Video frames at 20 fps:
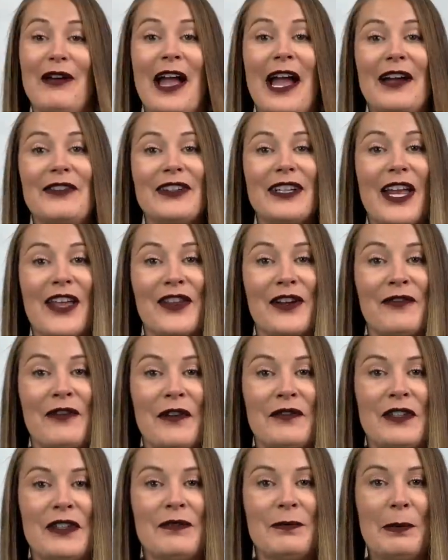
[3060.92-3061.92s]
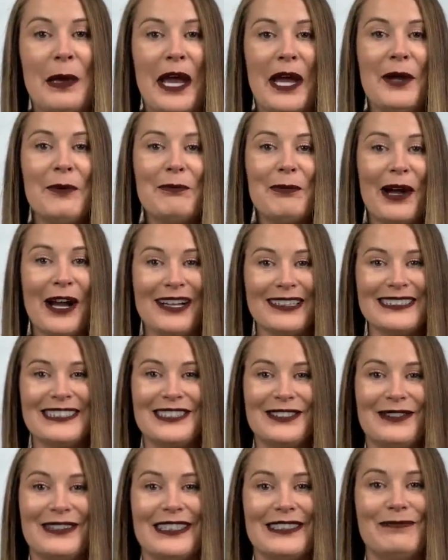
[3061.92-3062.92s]
have another 50 pound box to
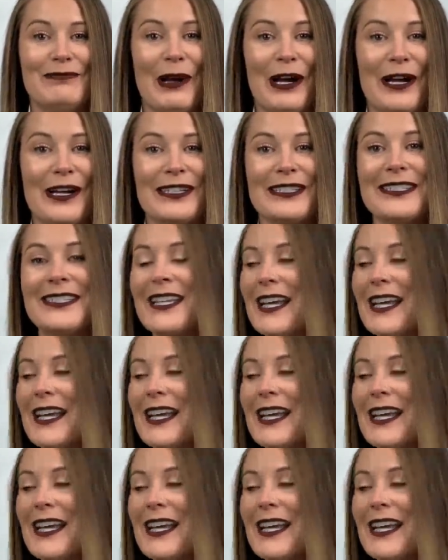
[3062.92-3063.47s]
unbox.